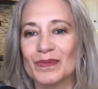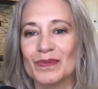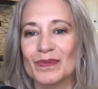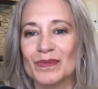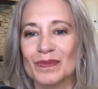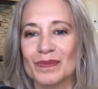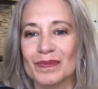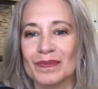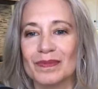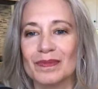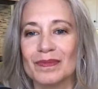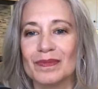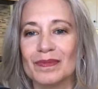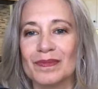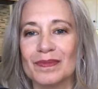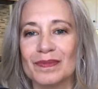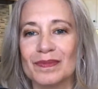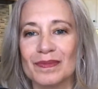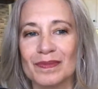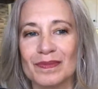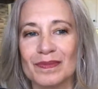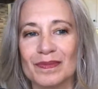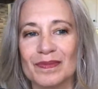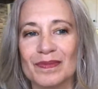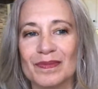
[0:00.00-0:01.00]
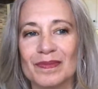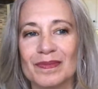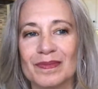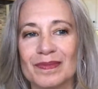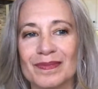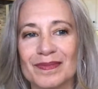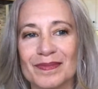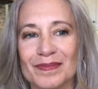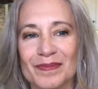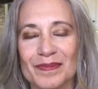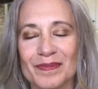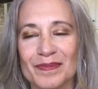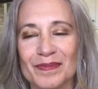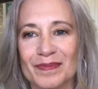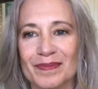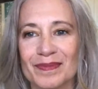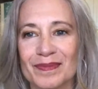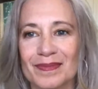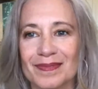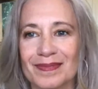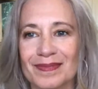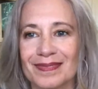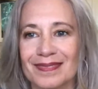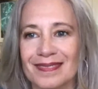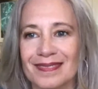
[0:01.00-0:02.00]

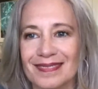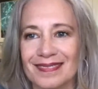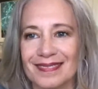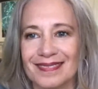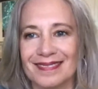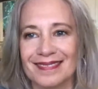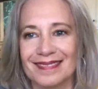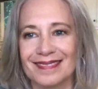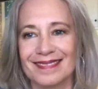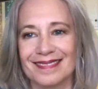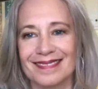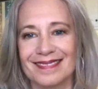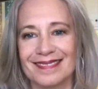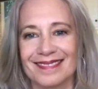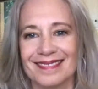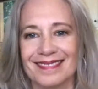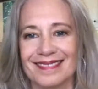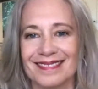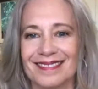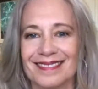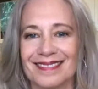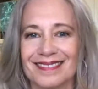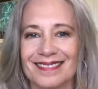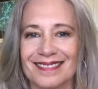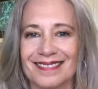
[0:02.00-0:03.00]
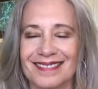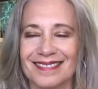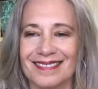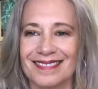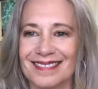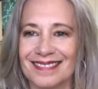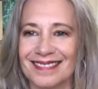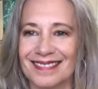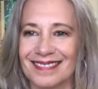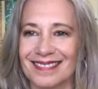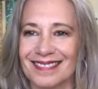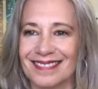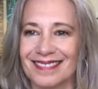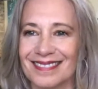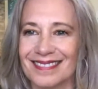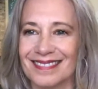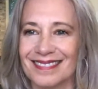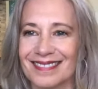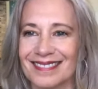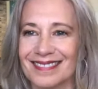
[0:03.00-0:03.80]
[no speech]